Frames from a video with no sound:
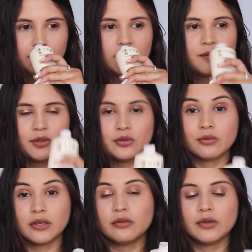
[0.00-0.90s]
It smells
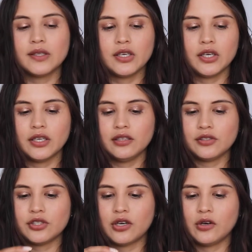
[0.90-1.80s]
really, really good.
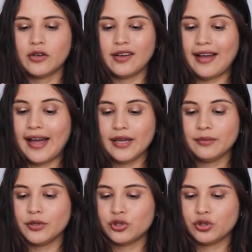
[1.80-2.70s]
So I
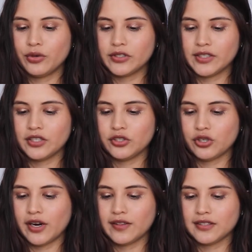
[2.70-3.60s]
am super excited to
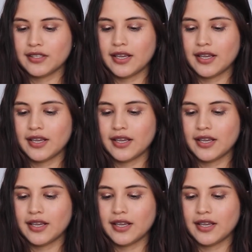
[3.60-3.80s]
try this